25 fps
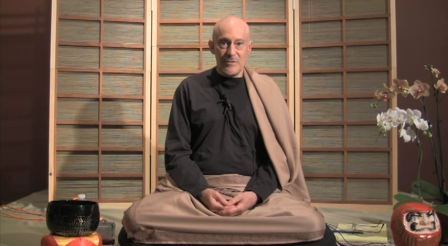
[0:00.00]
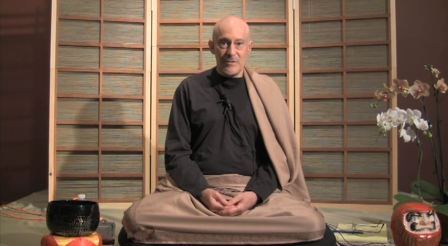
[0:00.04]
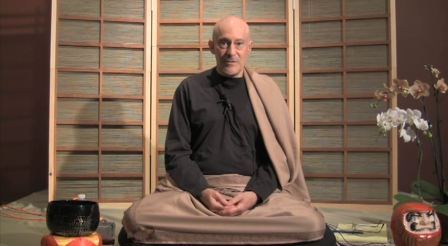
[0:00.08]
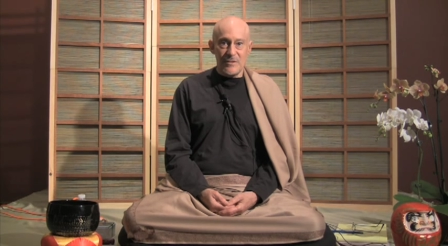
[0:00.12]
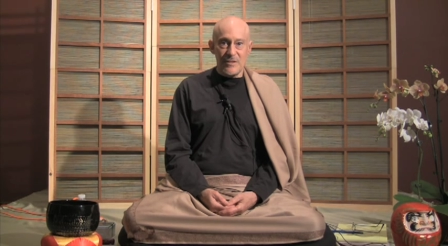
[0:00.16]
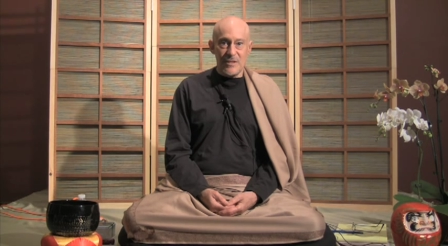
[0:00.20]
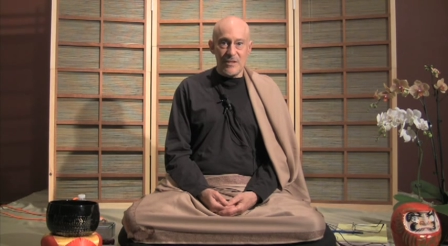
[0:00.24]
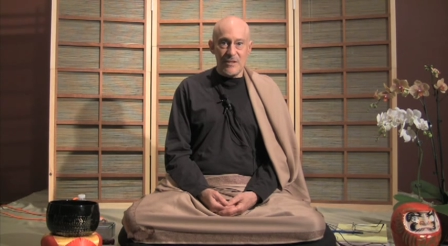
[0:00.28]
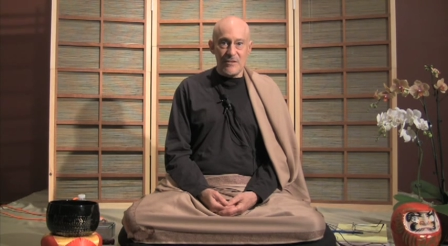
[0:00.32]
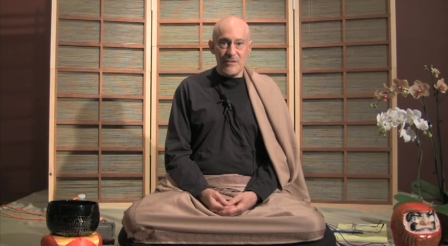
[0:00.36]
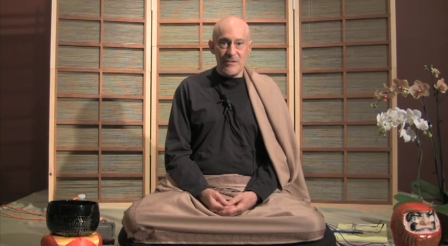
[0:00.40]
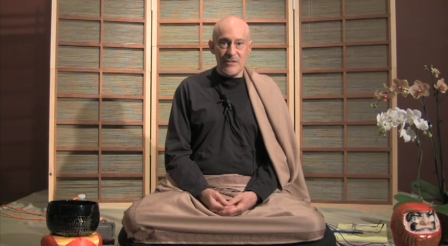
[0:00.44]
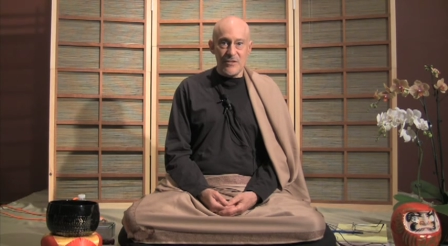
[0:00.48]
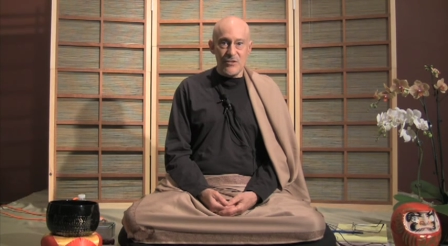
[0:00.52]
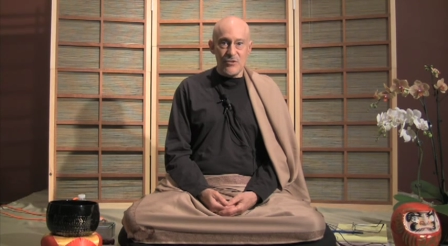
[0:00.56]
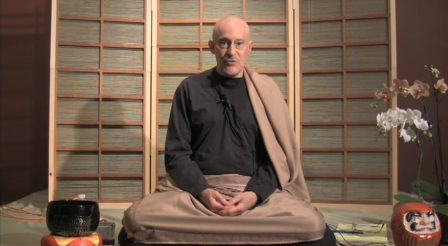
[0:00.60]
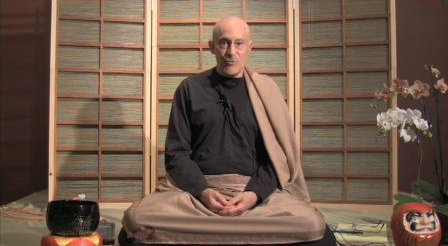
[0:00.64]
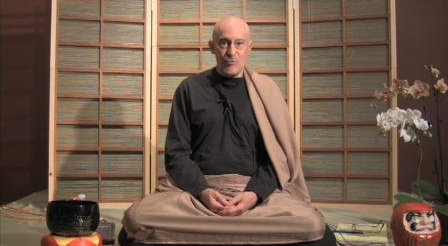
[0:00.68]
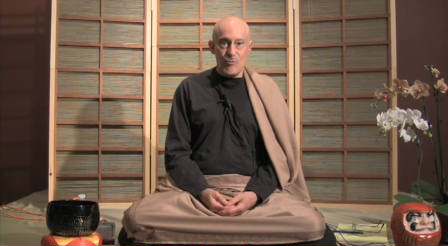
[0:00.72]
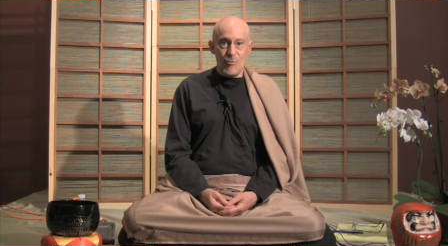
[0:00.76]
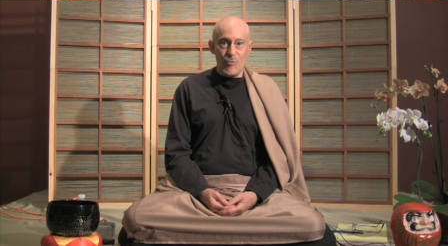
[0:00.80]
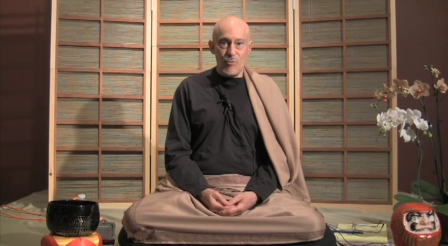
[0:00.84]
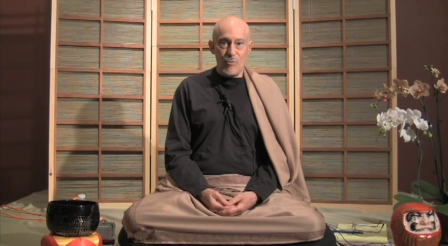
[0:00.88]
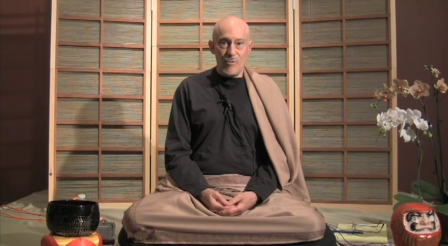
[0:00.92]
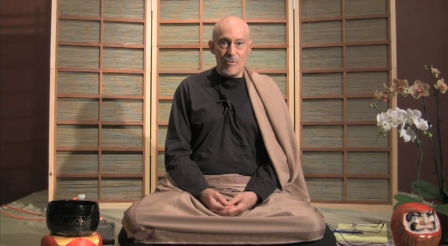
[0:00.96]
tell these
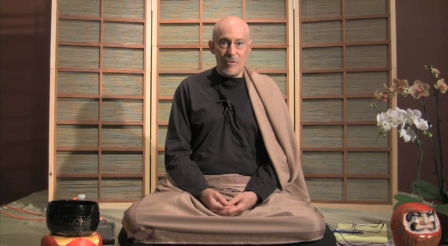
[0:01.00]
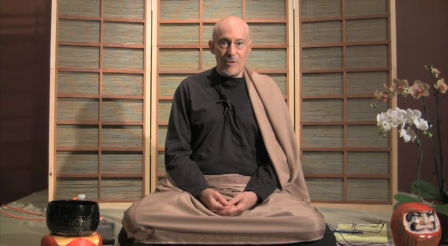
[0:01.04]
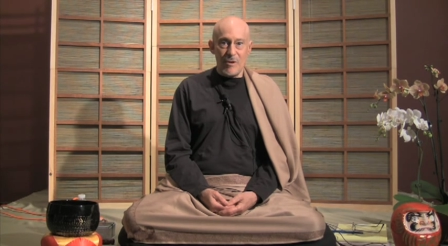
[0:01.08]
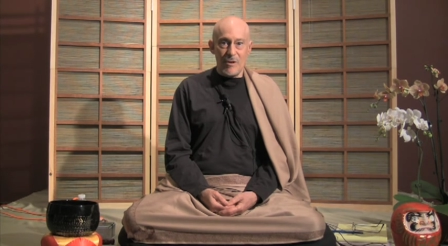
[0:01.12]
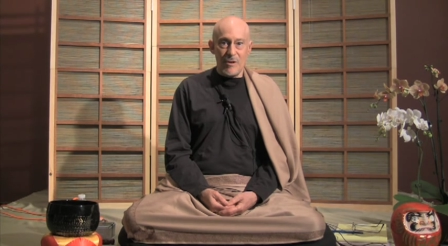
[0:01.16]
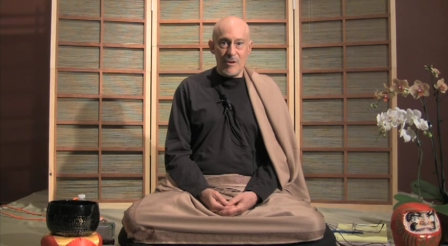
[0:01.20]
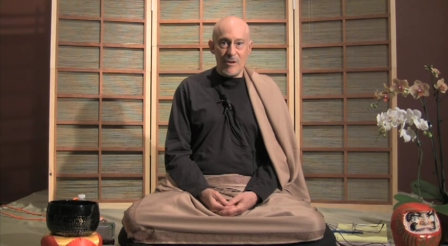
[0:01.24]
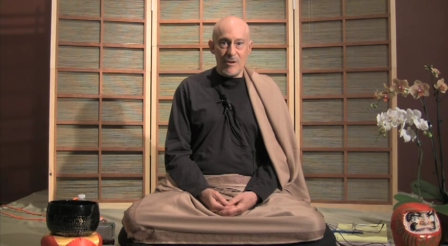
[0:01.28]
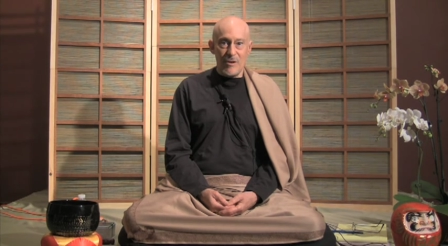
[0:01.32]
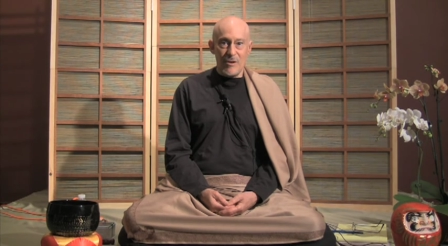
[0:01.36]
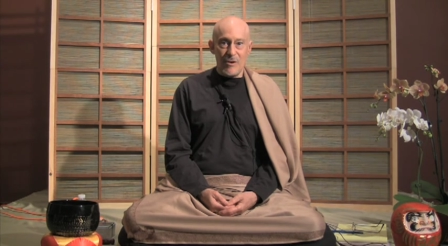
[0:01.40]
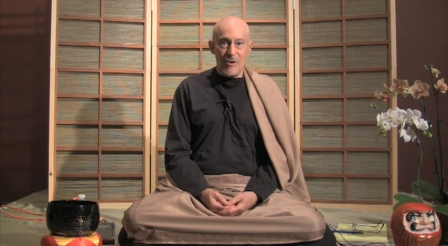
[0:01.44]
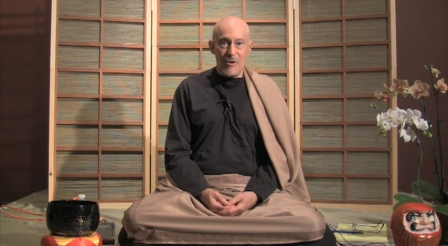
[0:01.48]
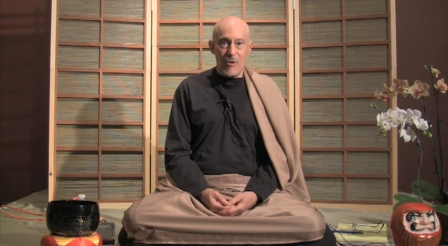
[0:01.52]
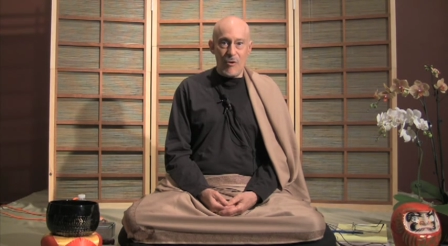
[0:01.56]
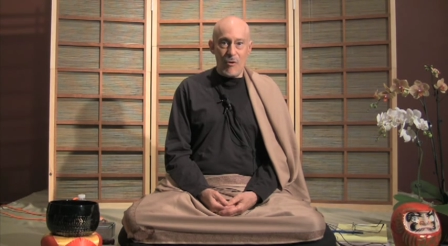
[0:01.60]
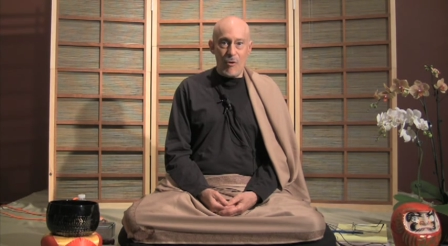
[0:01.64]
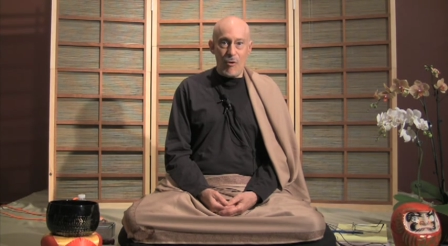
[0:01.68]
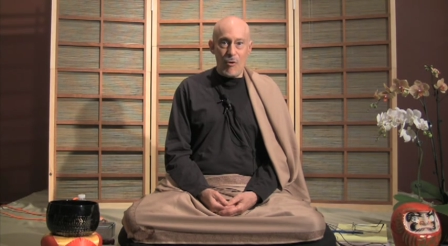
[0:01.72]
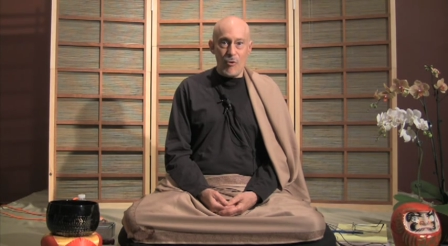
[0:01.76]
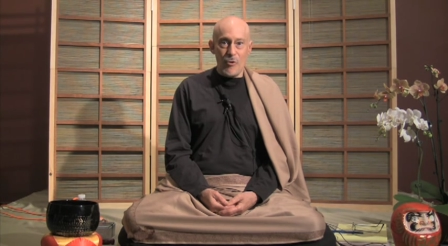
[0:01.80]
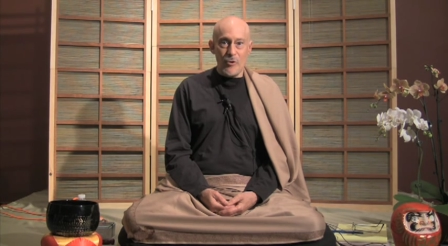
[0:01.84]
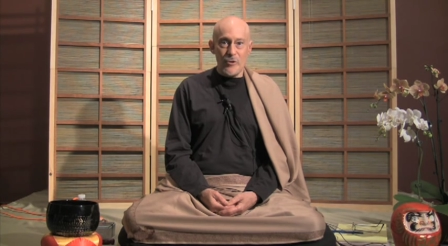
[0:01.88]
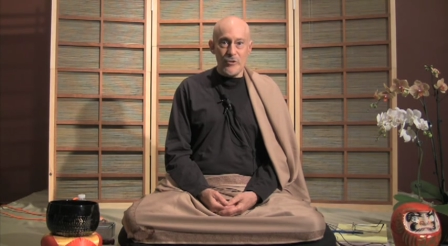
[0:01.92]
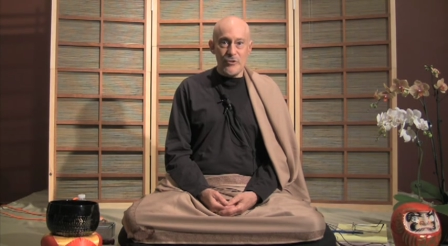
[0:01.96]
uh,
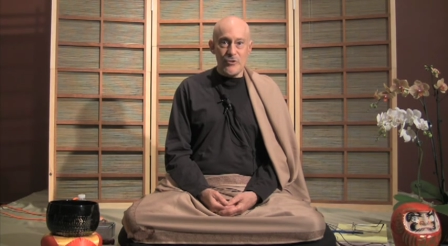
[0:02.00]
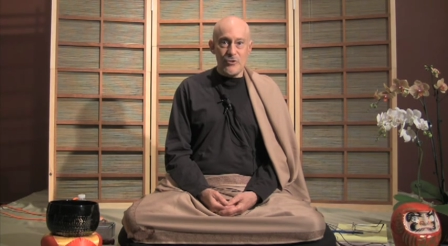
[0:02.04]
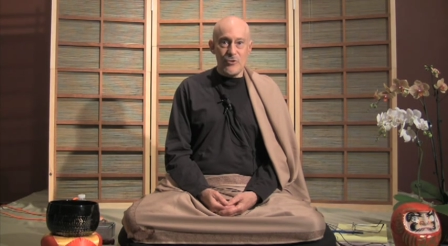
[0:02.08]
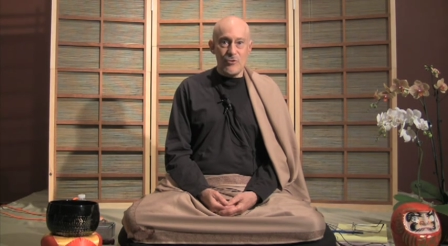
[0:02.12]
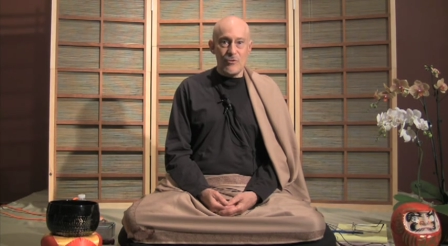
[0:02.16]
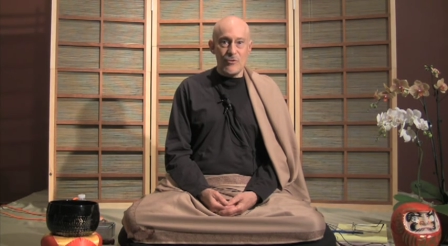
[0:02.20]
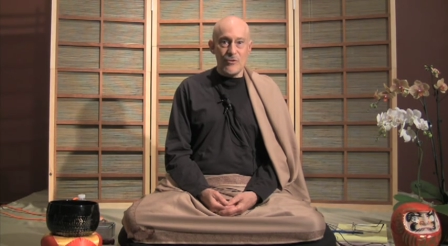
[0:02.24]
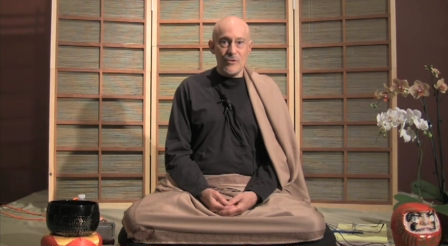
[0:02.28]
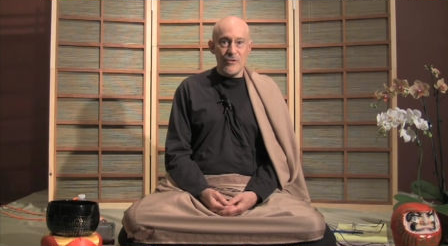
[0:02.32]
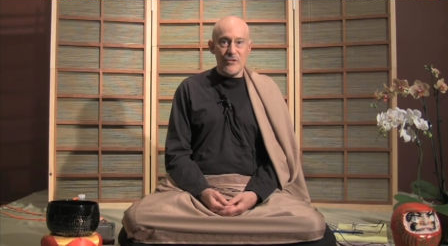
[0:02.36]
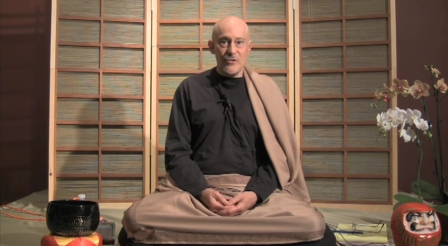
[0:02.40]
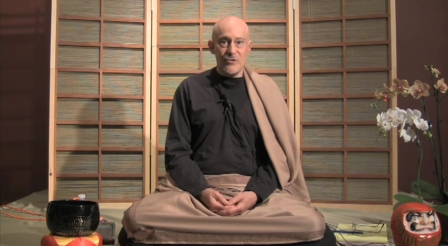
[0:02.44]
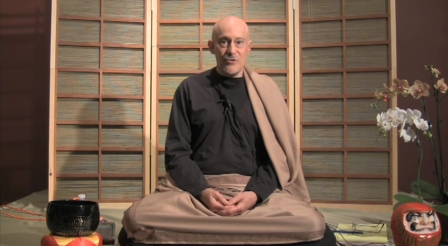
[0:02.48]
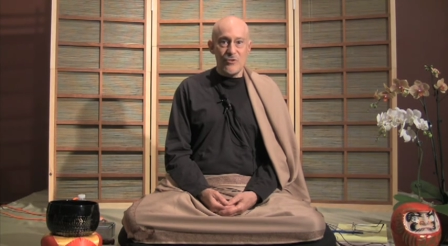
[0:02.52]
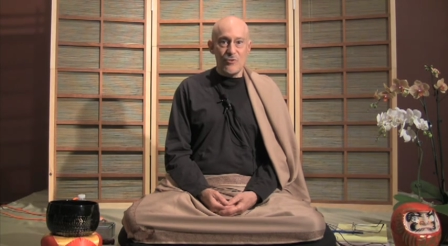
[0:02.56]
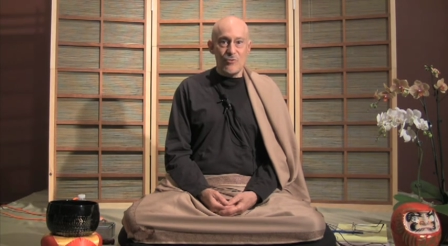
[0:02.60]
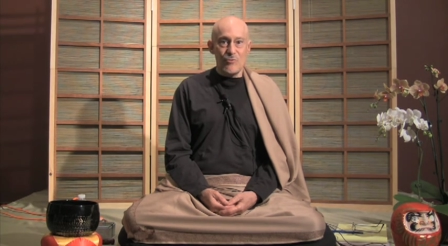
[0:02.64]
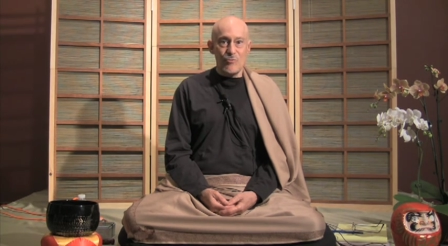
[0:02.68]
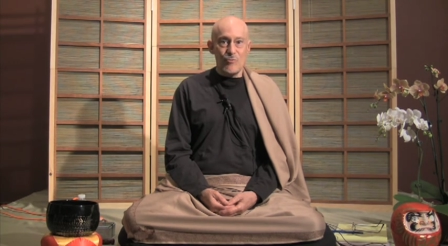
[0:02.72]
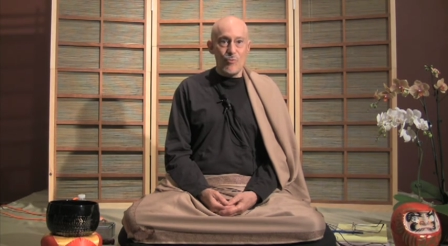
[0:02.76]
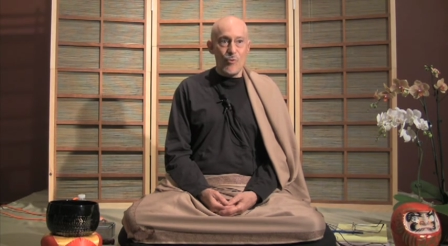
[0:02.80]
horror stories or